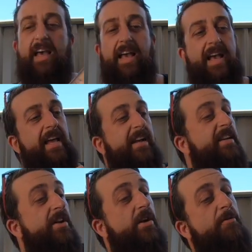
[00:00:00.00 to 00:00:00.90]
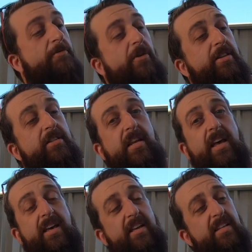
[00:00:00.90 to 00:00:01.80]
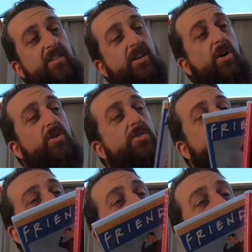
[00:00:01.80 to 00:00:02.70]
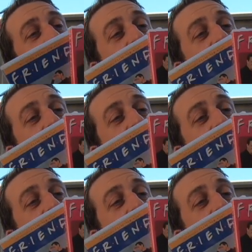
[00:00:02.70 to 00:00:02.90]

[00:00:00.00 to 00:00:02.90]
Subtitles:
And I didn't know if Friends goes or not,